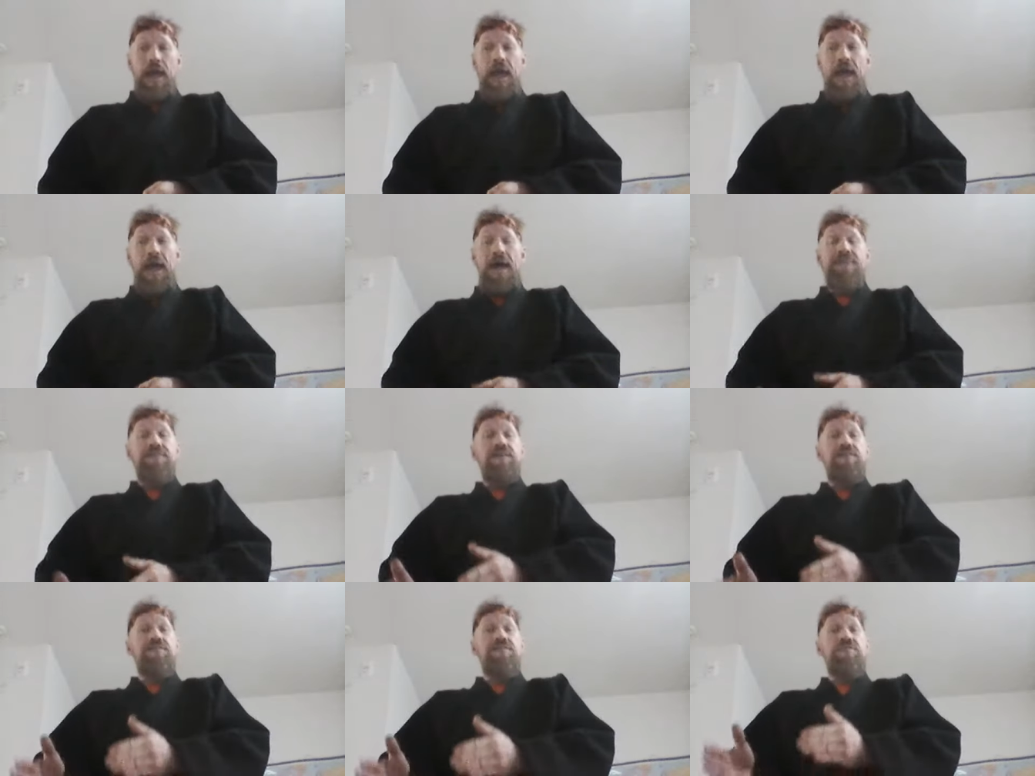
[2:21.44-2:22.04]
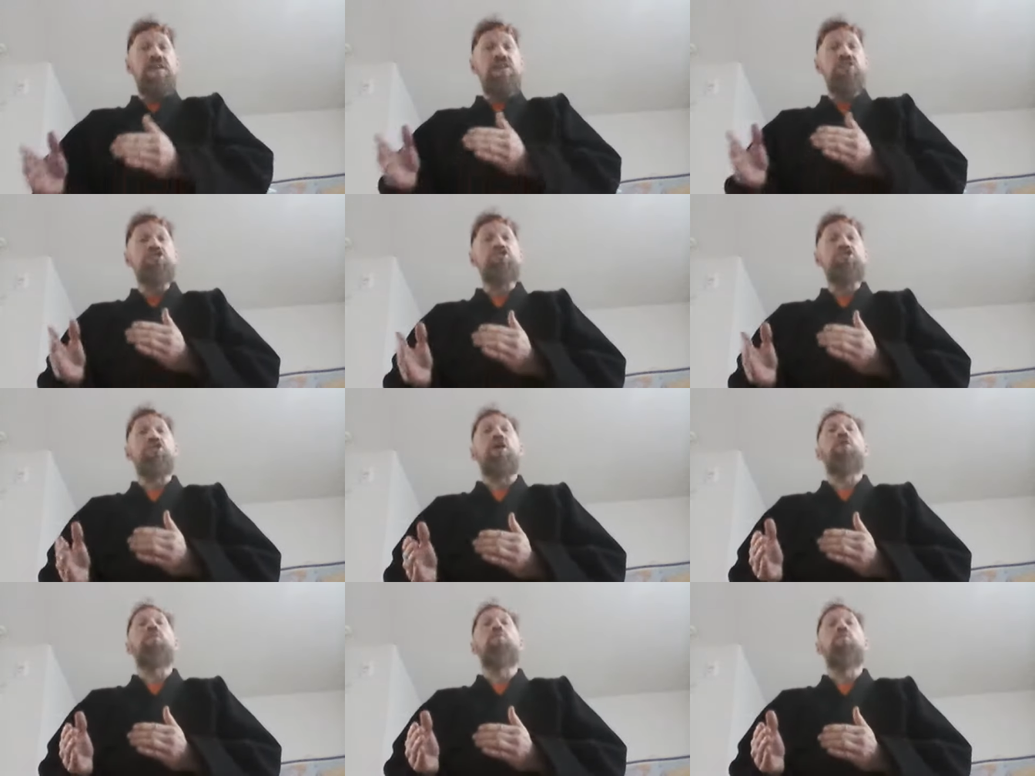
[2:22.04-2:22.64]
and the
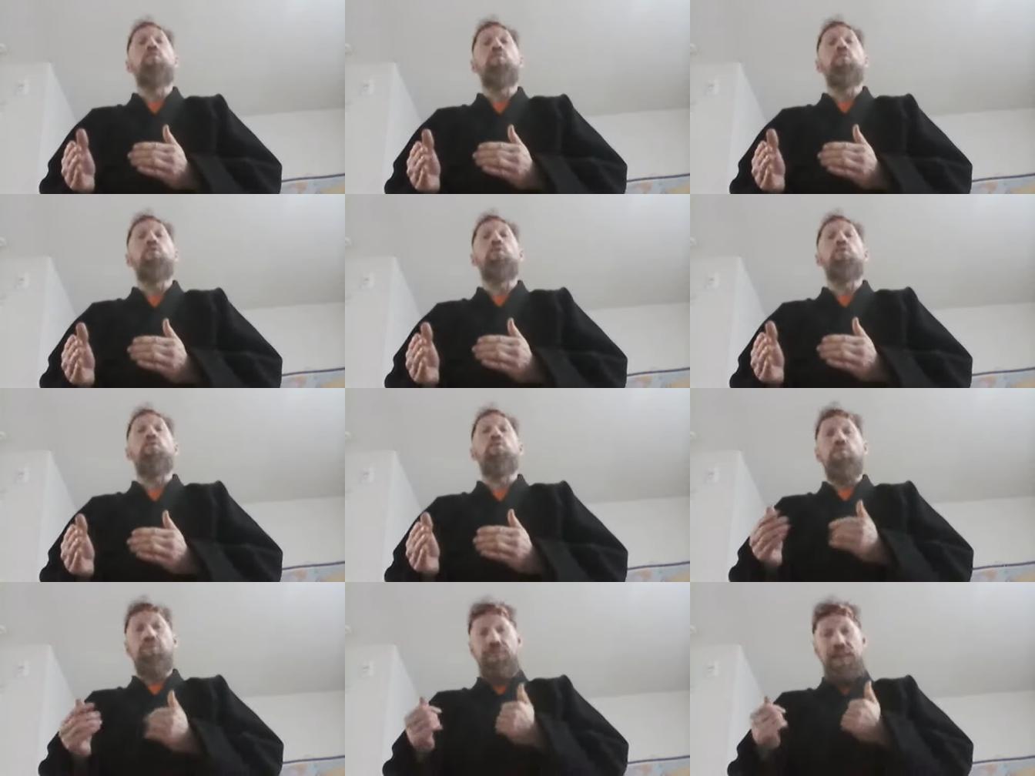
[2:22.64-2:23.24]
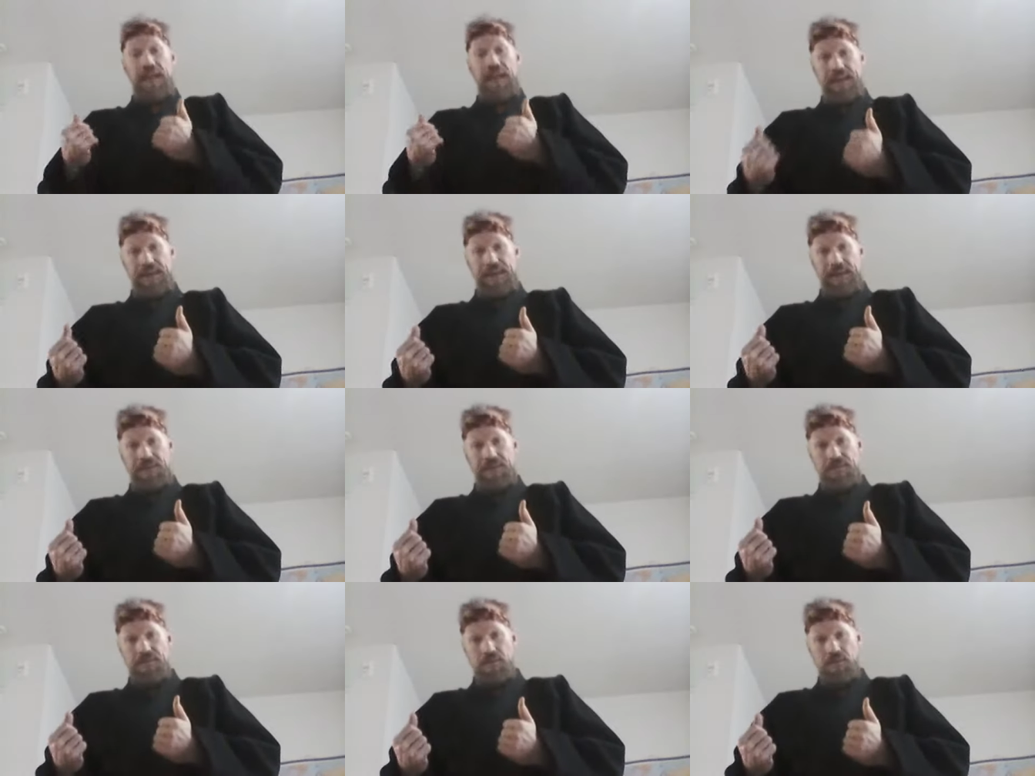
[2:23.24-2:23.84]
ninja will take
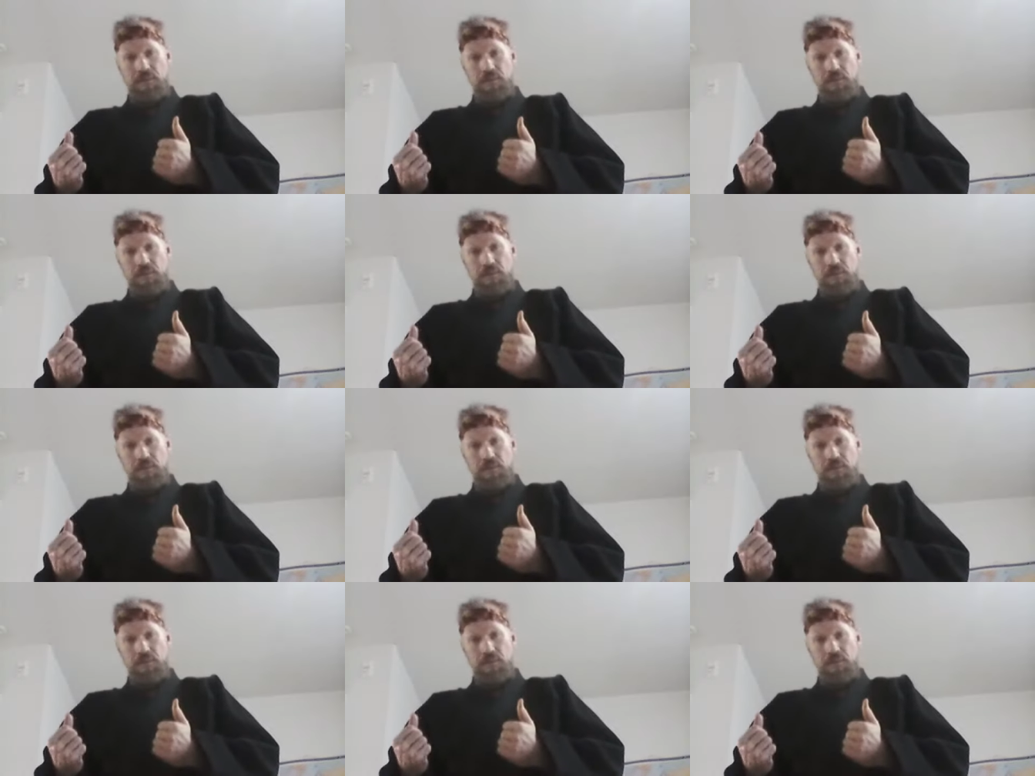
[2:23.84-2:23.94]
it.